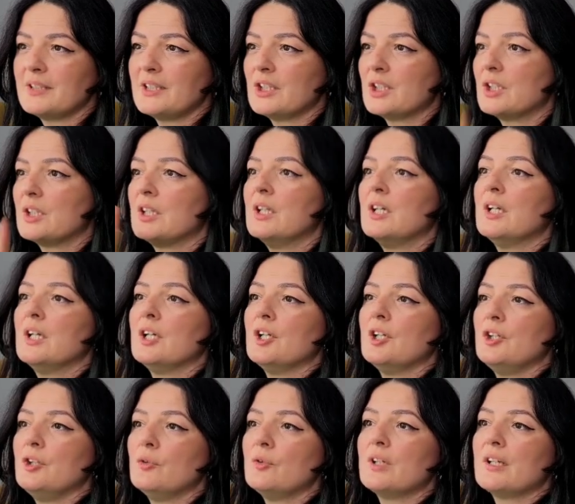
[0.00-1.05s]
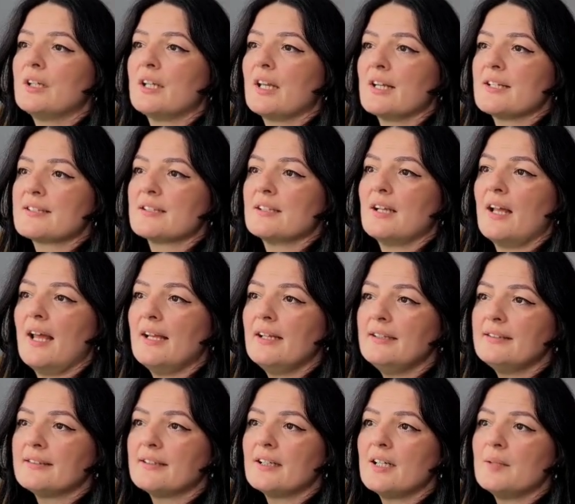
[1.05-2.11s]
deal, you can cancel
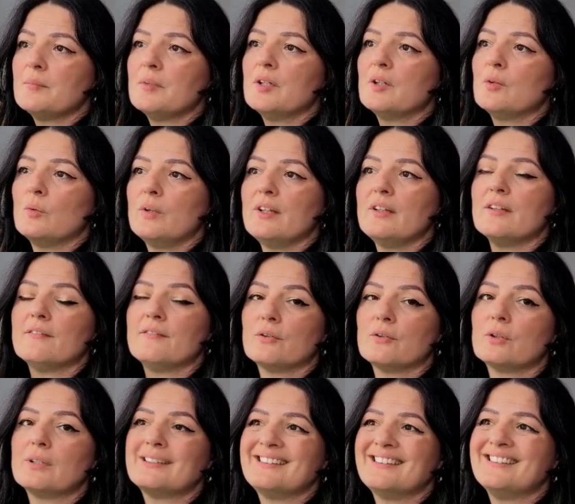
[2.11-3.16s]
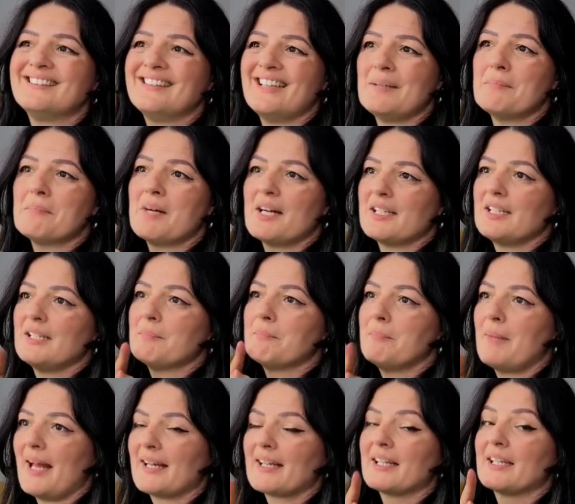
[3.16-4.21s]
anytime with a 14-day money
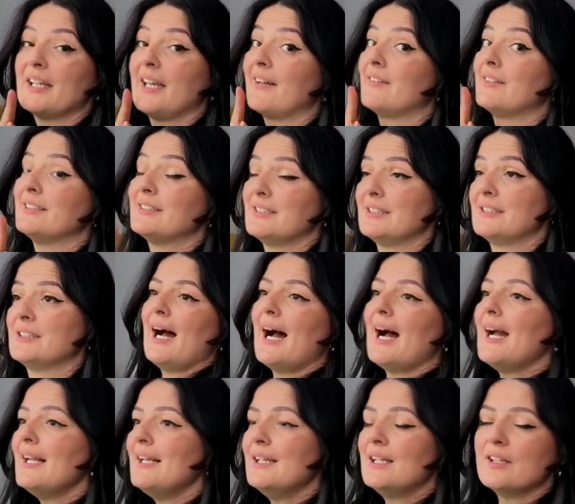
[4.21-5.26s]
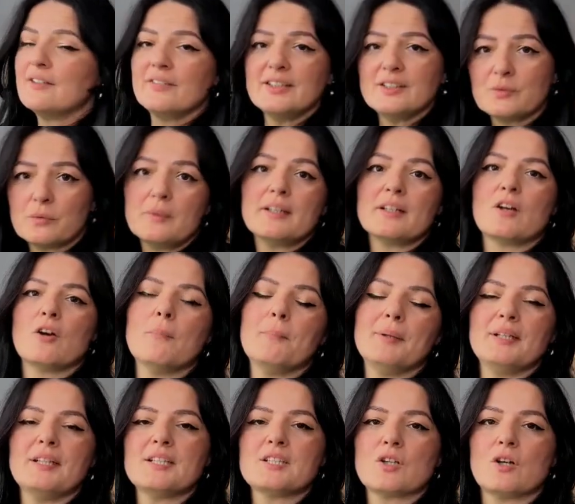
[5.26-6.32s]
back guaranteed. I love it when
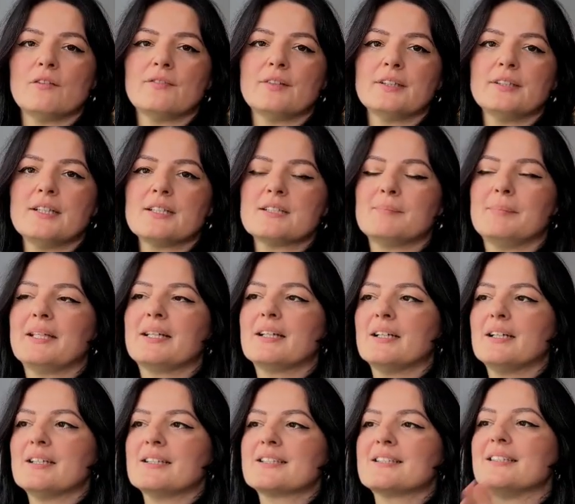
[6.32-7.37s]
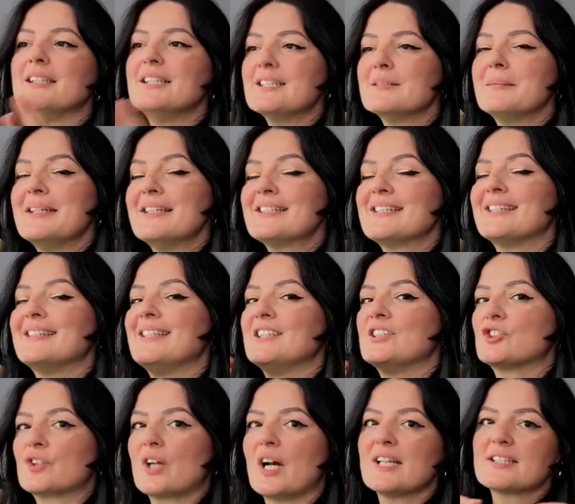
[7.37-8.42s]
companies offer this because this means that they
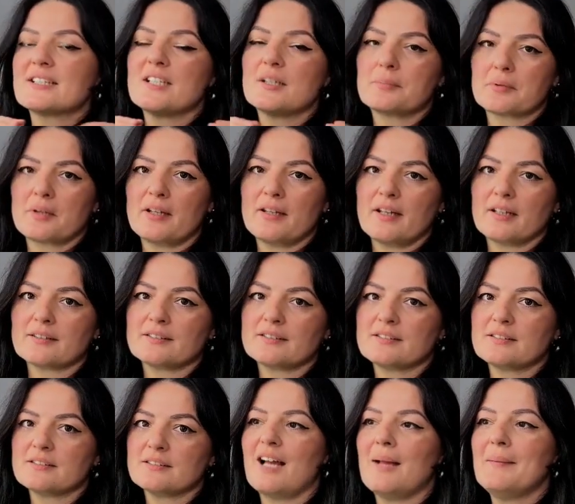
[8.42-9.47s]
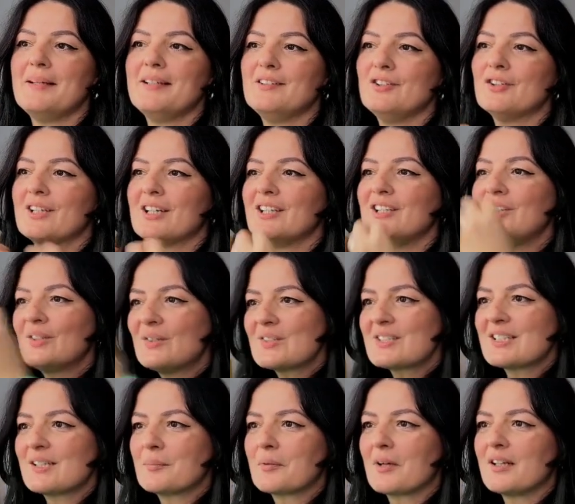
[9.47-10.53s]
trust their products. I mean, you can use
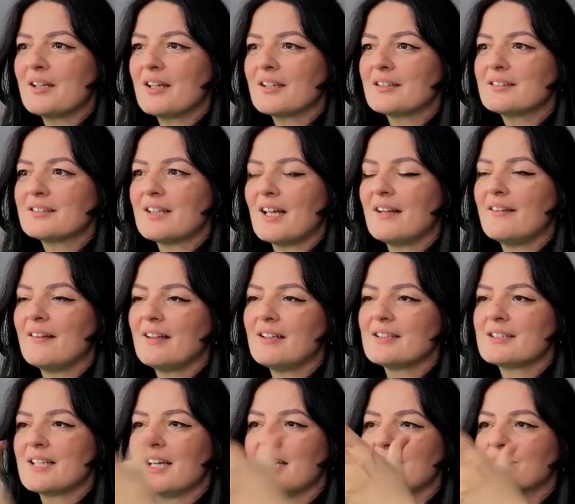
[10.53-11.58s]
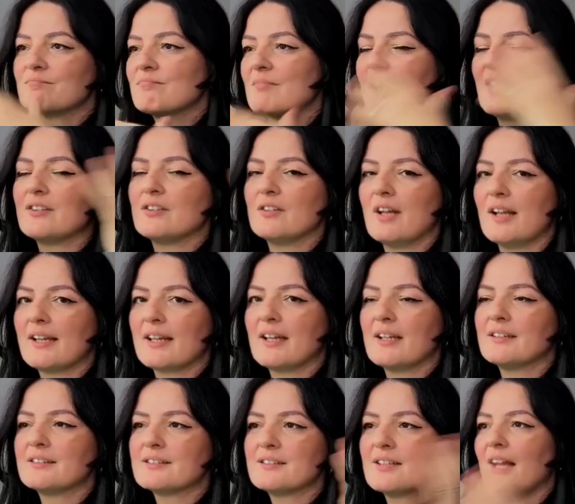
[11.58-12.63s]
their product and then say, I don't like
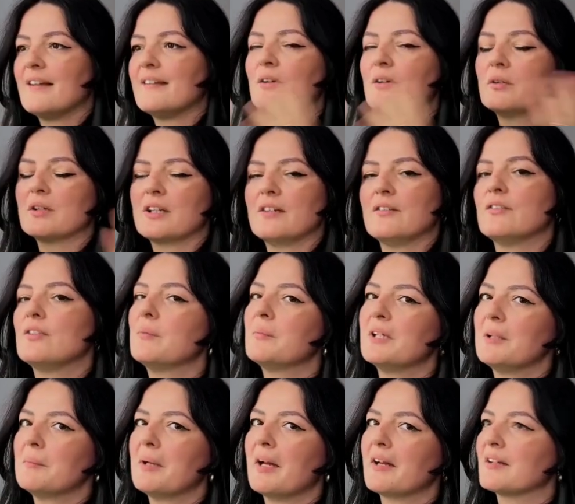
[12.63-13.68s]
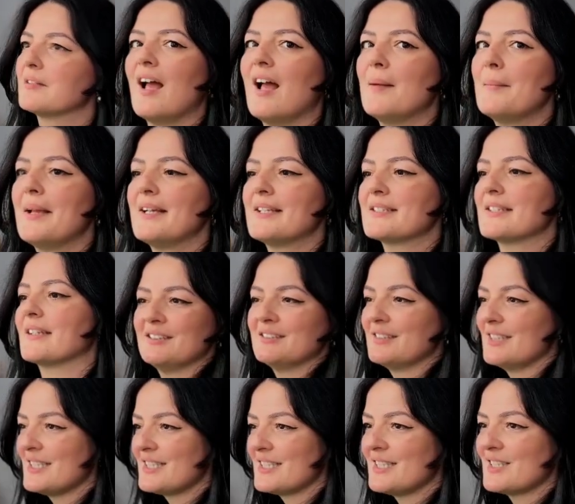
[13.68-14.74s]
it, and they will give you the money back. Amazing.
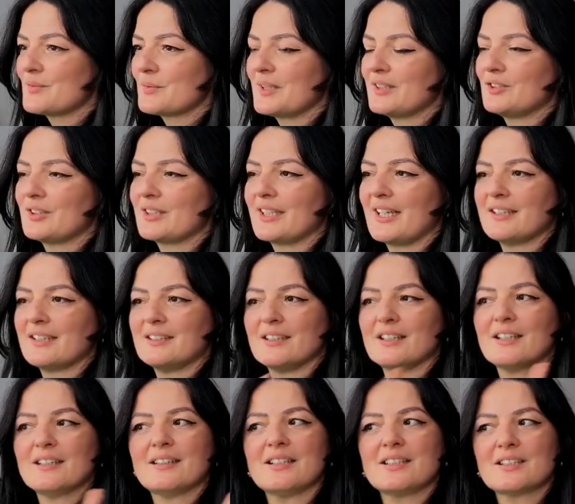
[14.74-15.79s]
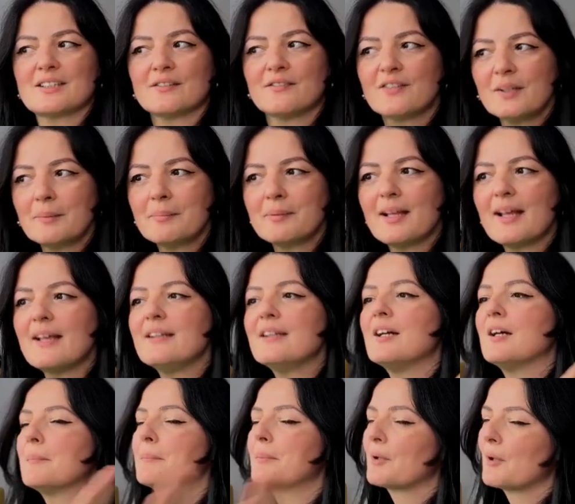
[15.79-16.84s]
This is what you're getting. There's a free plan,
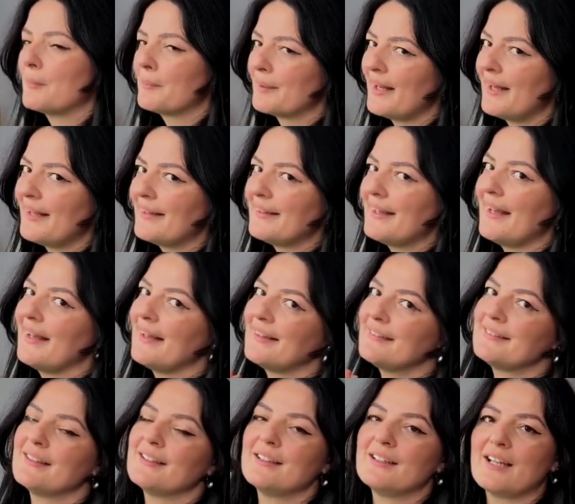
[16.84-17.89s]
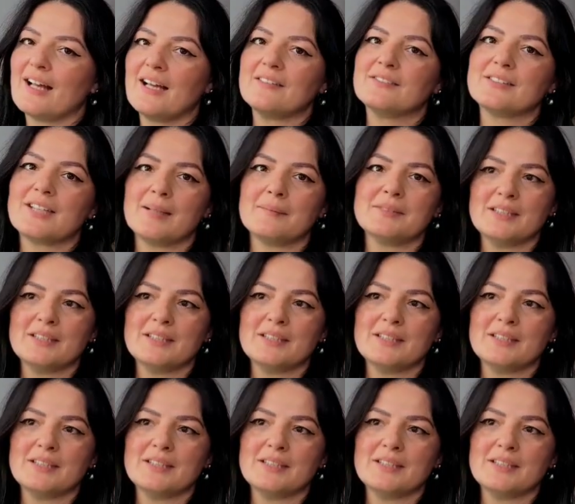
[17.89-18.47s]
a pro plan, and a lifetime